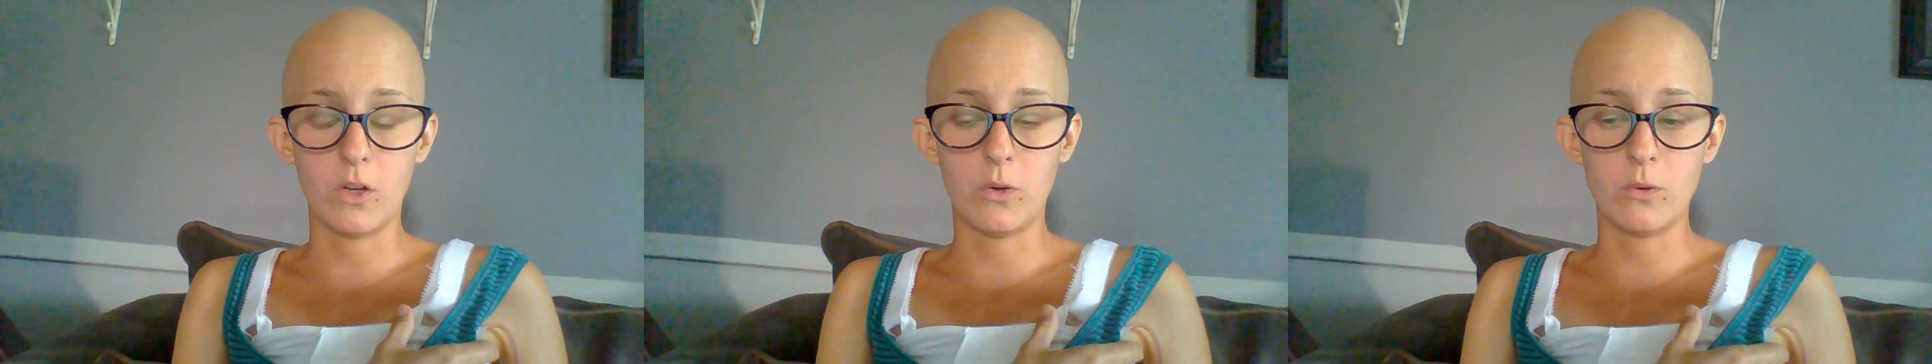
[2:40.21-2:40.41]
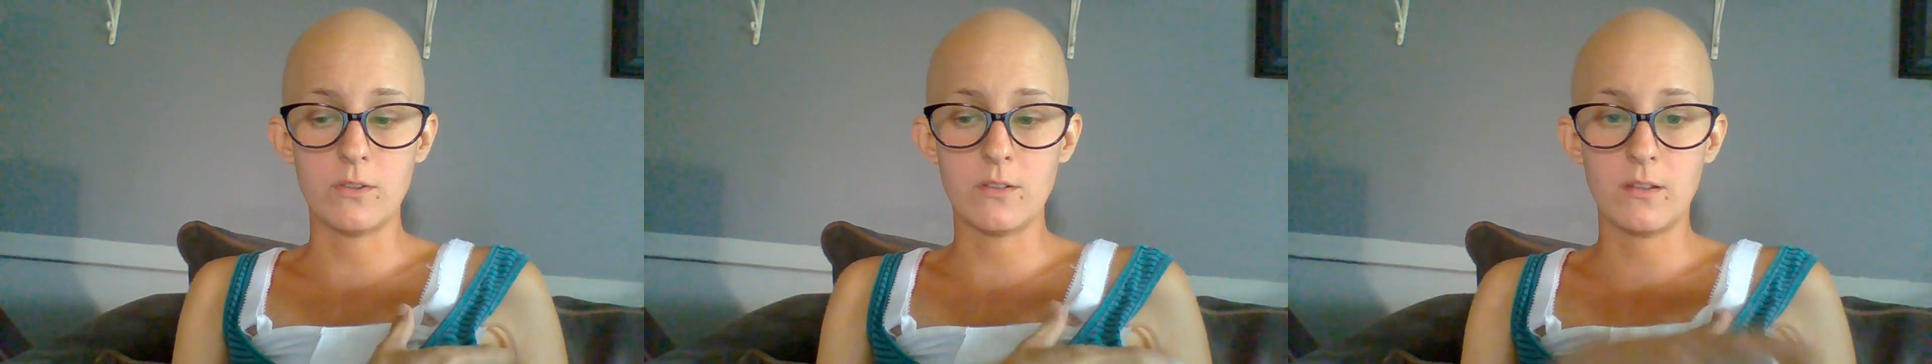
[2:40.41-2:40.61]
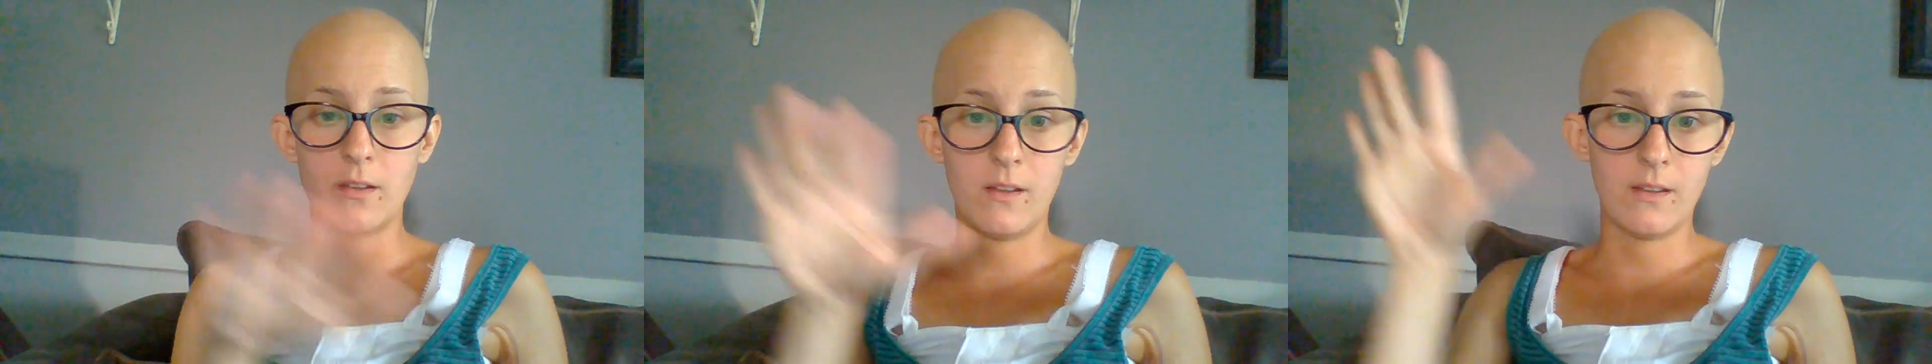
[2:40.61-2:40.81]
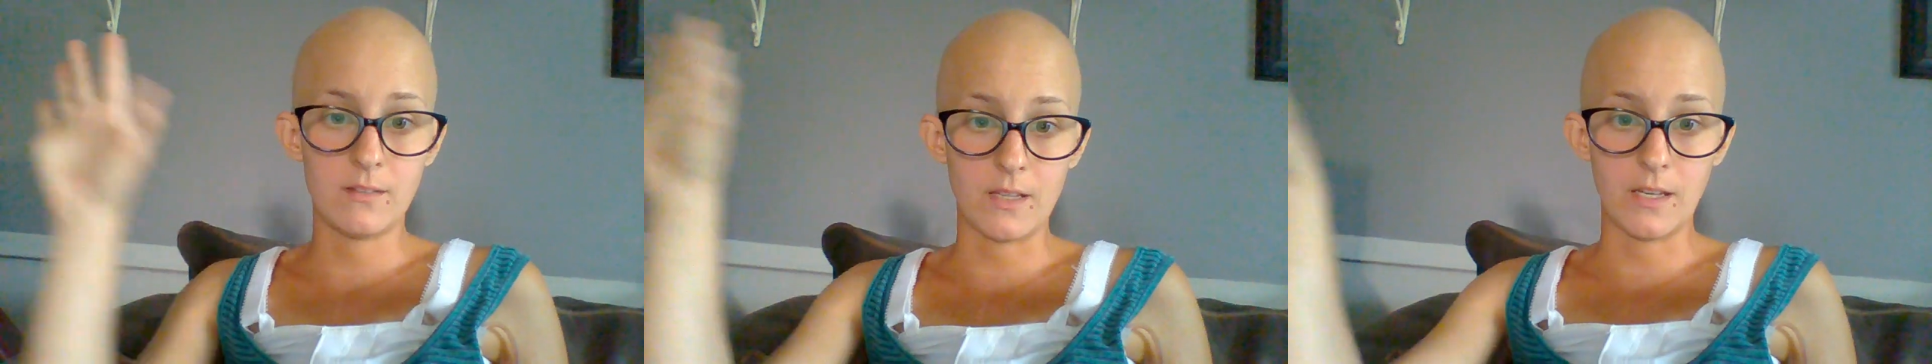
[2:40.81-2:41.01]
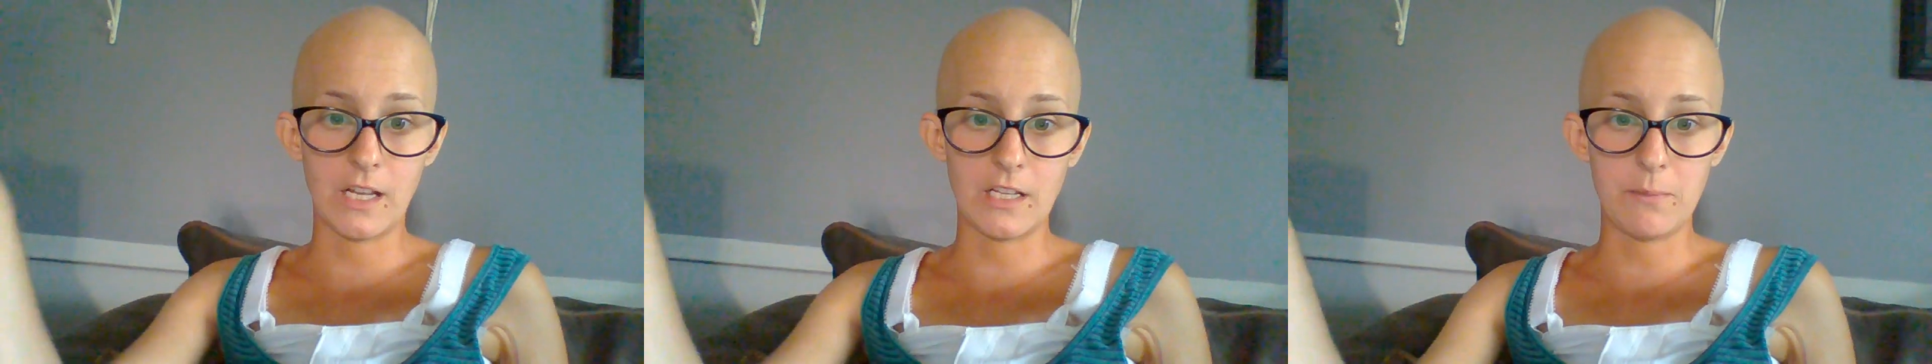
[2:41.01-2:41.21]
nodes,
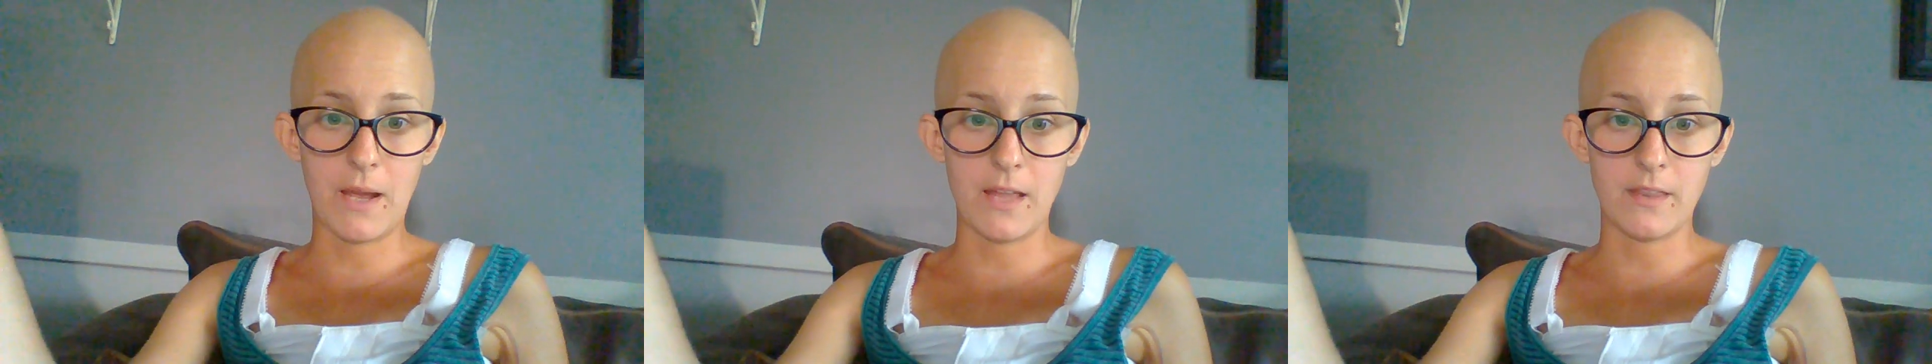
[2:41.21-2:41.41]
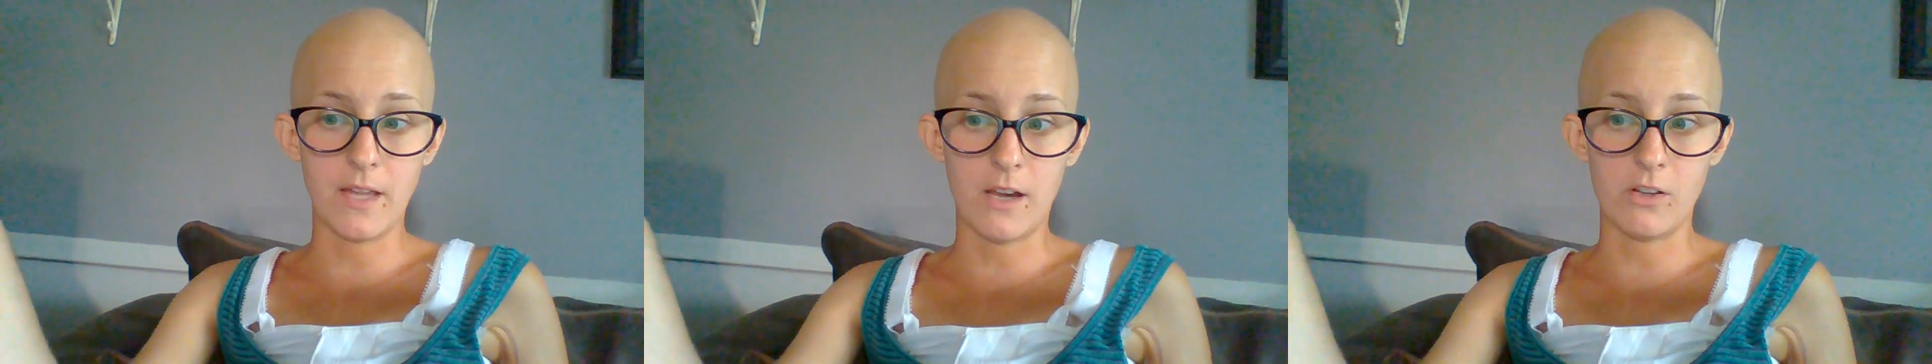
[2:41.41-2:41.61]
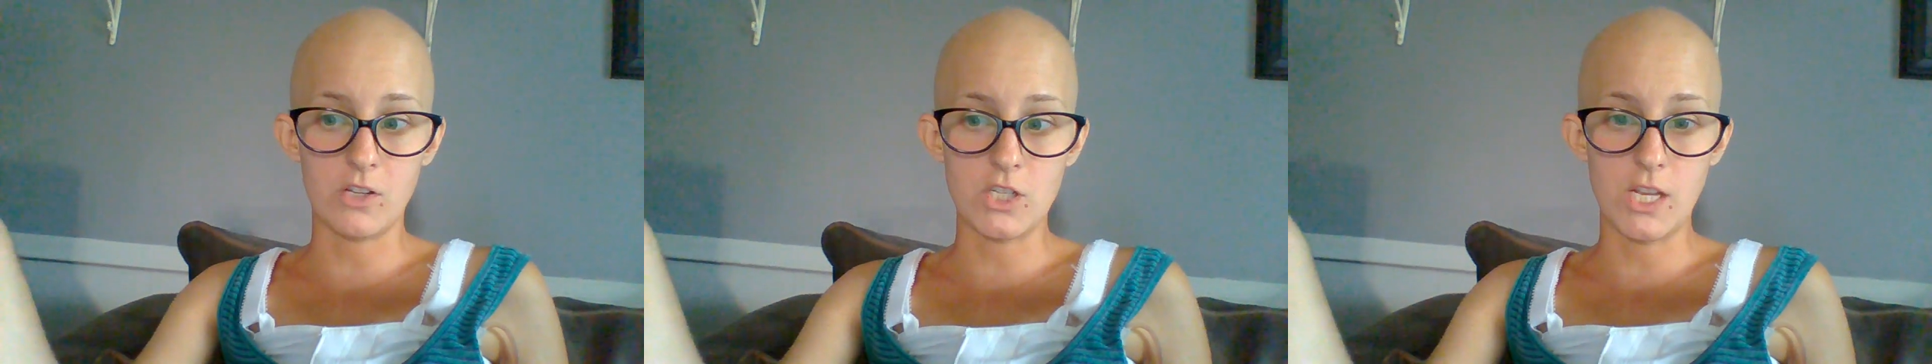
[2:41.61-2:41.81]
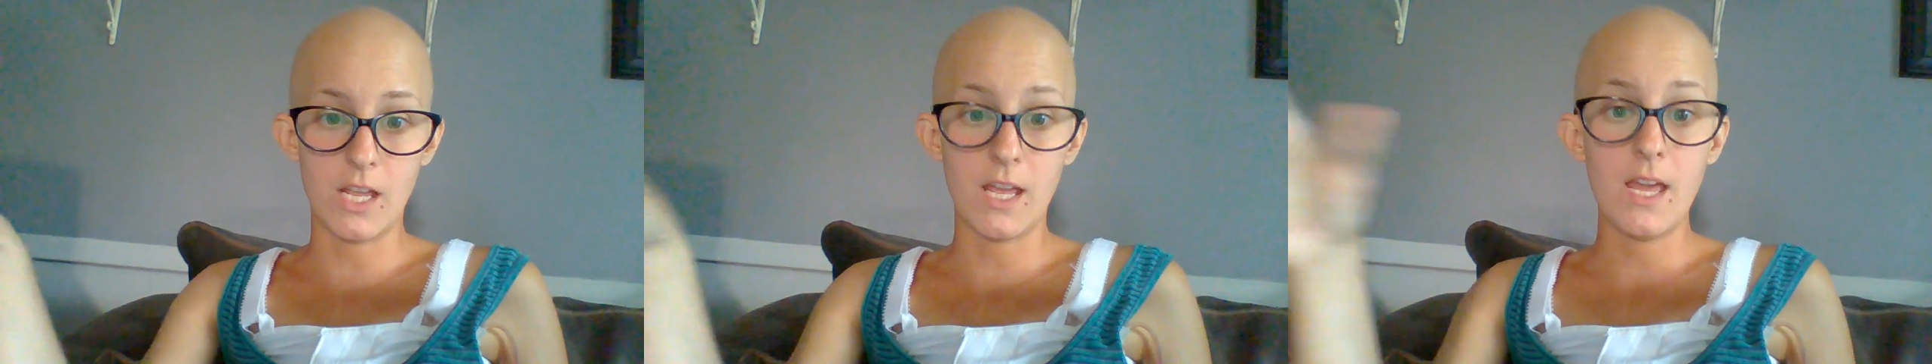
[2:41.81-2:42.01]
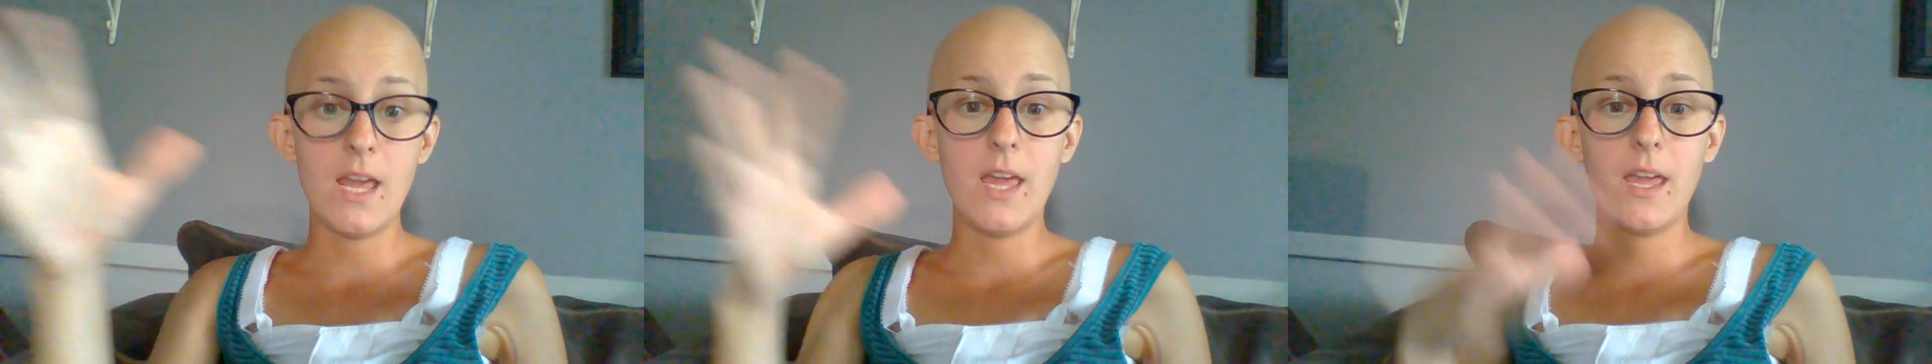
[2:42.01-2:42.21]
sending it to
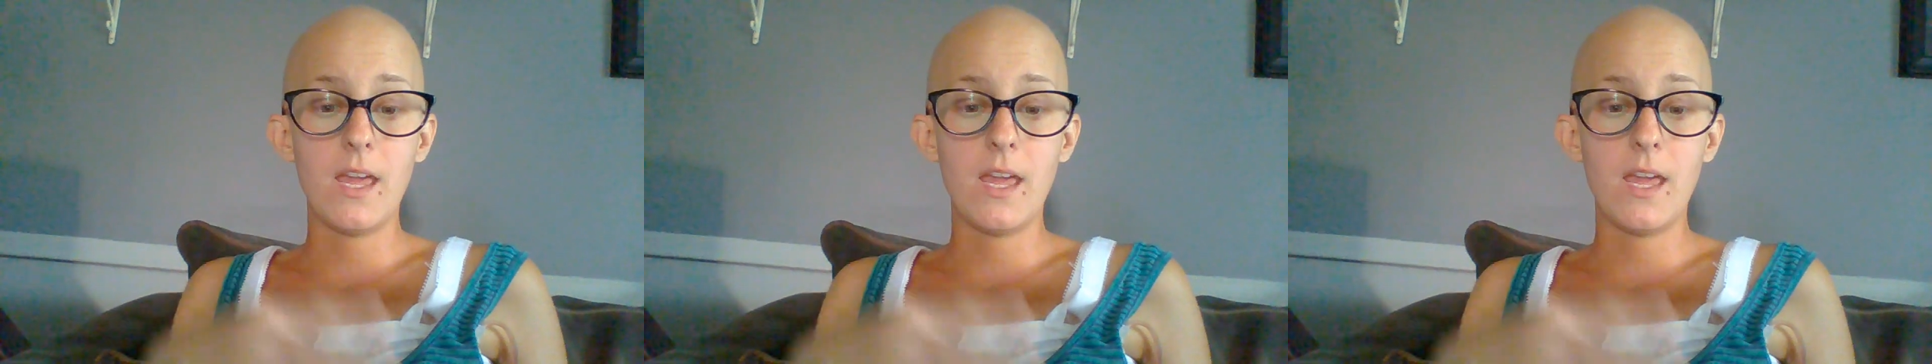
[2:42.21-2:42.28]
pathology.